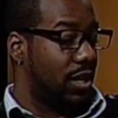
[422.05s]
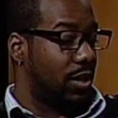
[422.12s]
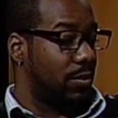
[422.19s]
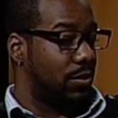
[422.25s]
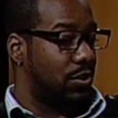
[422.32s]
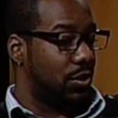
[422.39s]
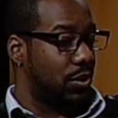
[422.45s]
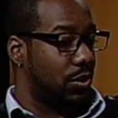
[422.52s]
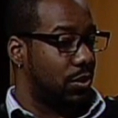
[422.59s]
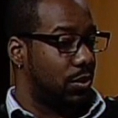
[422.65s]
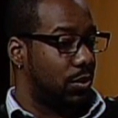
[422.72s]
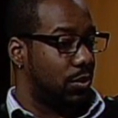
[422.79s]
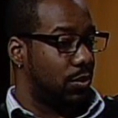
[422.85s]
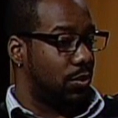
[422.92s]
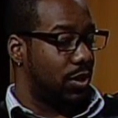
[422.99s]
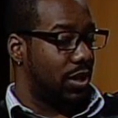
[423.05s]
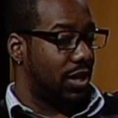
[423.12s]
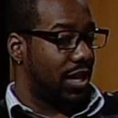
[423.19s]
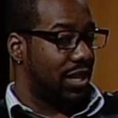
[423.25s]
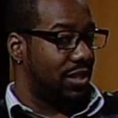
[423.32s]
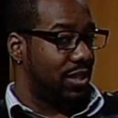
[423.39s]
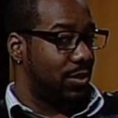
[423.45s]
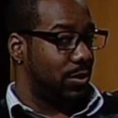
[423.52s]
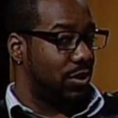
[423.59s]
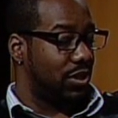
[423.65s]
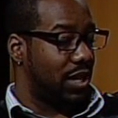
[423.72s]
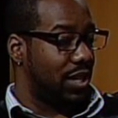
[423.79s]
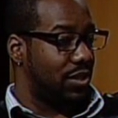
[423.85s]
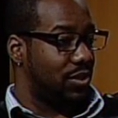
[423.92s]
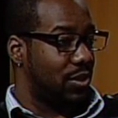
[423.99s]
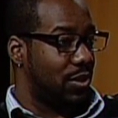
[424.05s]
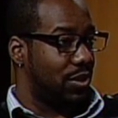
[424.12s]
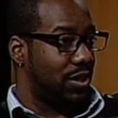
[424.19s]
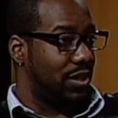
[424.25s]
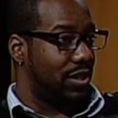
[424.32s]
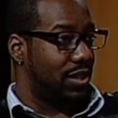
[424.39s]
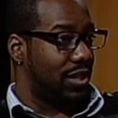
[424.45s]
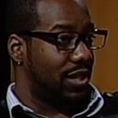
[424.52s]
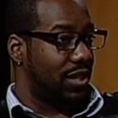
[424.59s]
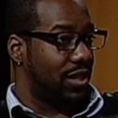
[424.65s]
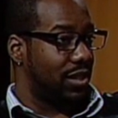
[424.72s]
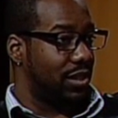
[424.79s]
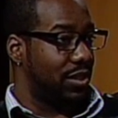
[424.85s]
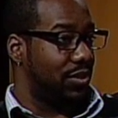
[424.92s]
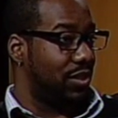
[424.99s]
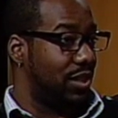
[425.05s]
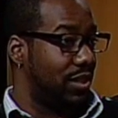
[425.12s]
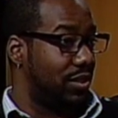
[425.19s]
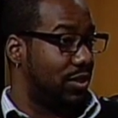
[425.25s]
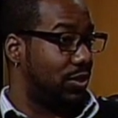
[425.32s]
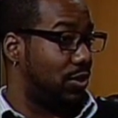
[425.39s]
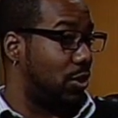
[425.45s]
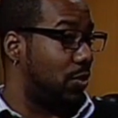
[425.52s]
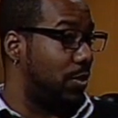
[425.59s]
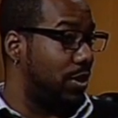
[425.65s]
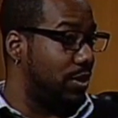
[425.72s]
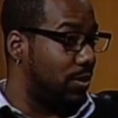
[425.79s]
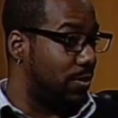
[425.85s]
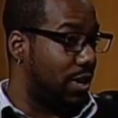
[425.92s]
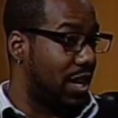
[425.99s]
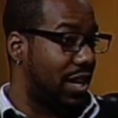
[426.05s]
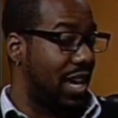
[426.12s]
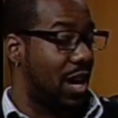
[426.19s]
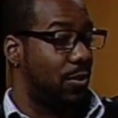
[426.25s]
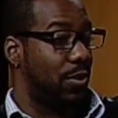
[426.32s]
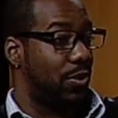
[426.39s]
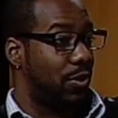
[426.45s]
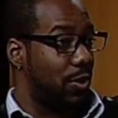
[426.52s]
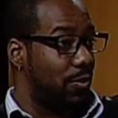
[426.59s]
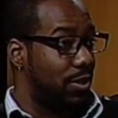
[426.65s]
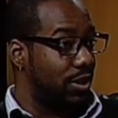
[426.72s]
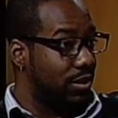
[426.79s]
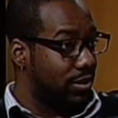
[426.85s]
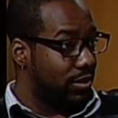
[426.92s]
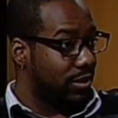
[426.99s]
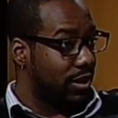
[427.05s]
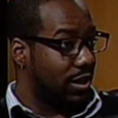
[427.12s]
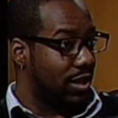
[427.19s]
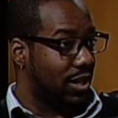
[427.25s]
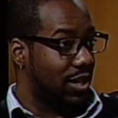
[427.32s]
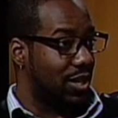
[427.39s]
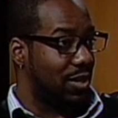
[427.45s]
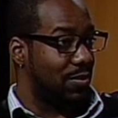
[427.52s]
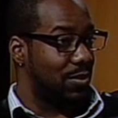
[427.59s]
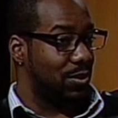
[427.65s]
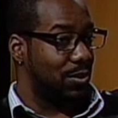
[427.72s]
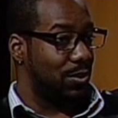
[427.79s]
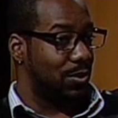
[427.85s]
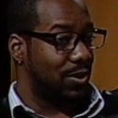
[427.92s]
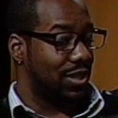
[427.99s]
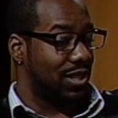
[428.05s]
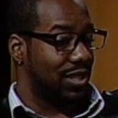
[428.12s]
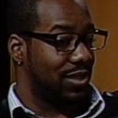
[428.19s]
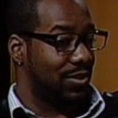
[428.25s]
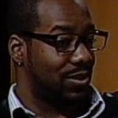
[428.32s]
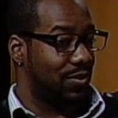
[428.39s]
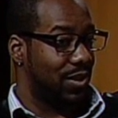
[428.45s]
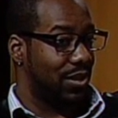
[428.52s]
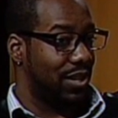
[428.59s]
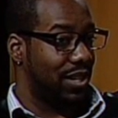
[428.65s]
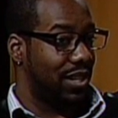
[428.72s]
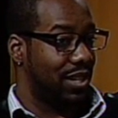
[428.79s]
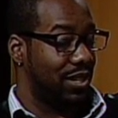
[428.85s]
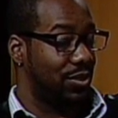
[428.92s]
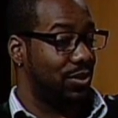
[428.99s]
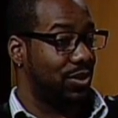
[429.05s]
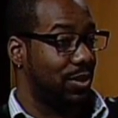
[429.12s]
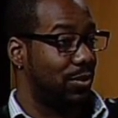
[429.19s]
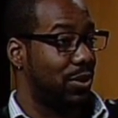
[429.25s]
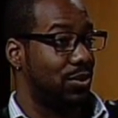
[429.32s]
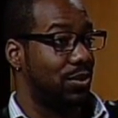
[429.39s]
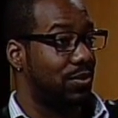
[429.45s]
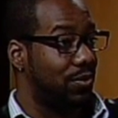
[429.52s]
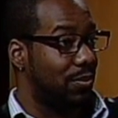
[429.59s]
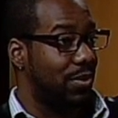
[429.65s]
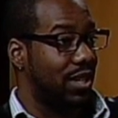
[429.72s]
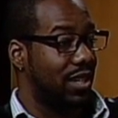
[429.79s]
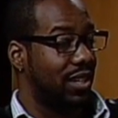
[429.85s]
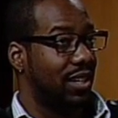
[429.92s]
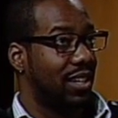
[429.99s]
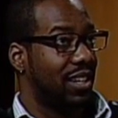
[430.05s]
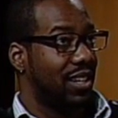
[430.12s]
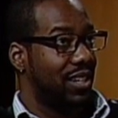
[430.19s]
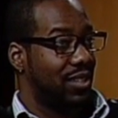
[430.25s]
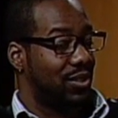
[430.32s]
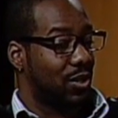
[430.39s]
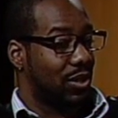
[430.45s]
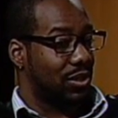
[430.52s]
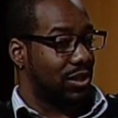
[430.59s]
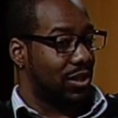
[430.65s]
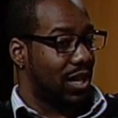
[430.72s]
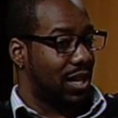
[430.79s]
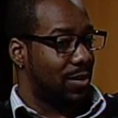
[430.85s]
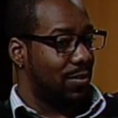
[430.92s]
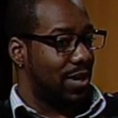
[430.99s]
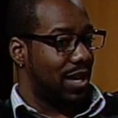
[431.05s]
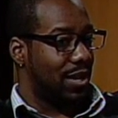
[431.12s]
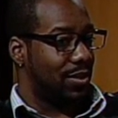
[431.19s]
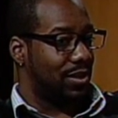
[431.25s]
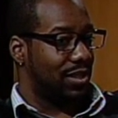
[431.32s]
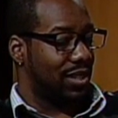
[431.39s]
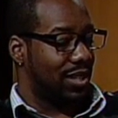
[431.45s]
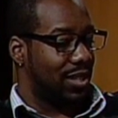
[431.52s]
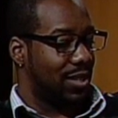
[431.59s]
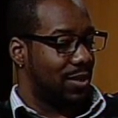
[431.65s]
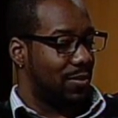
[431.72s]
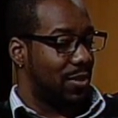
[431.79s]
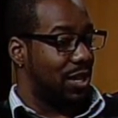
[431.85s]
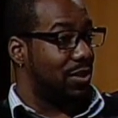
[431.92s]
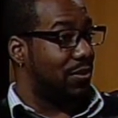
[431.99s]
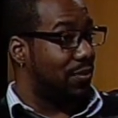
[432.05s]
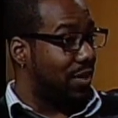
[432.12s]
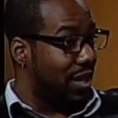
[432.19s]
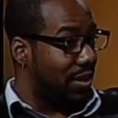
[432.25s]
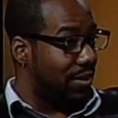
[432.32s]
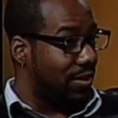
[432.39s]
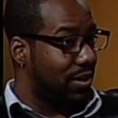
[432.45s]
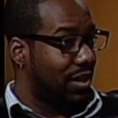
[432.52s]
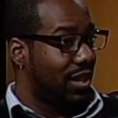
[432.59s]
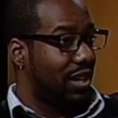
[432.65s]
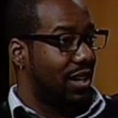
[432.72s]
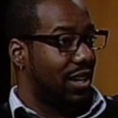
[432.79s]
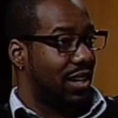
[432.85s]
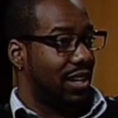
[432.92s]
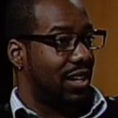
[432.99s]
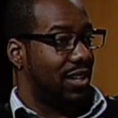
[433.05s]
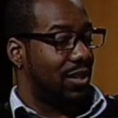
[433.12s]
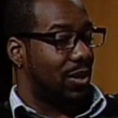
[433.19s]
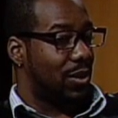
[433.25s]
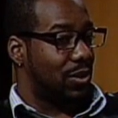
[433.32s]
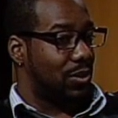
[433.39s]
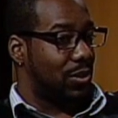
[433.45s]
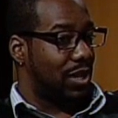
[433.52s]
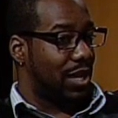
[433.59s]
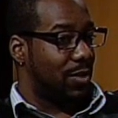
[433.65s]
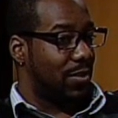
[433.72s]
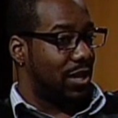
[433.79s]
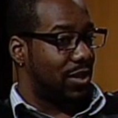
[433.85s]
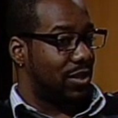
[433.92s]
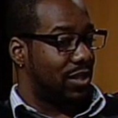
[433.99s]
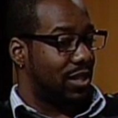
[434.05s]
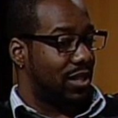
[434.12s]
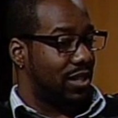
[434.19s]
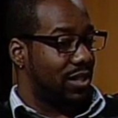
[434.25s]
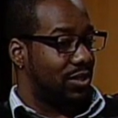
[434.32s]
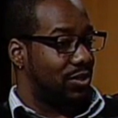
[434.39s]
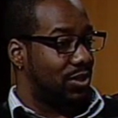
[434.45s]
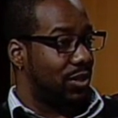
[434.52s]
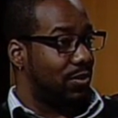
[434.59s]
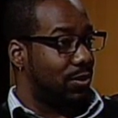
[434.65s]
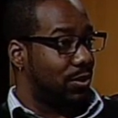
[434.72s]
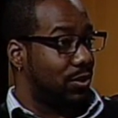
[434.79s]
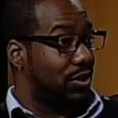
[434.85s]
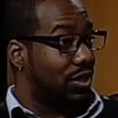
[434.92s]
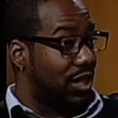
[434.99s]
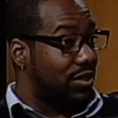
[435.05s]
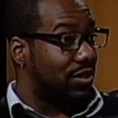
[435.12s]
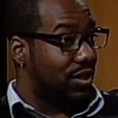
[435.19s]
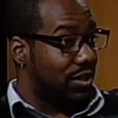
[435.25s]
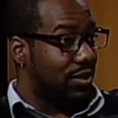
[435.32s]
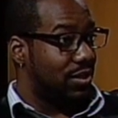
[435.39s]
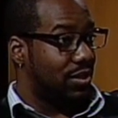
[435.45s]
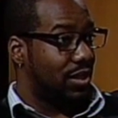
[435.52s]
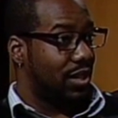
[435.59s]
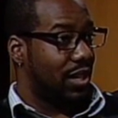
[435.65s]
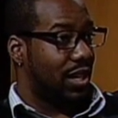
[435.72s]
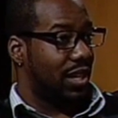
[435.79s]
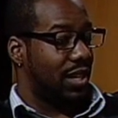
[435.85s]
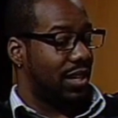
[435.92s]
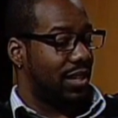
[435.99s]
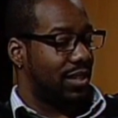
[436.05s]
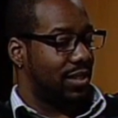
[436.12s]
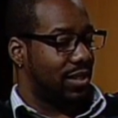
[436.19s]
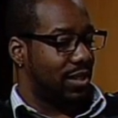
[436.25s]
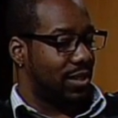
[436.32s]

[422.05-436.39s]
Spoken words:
So what I did was I started listening to sermons by Howard Thurman, who is a very interesting person for me. He talked a lot about interfaith and also a lot about civil justice and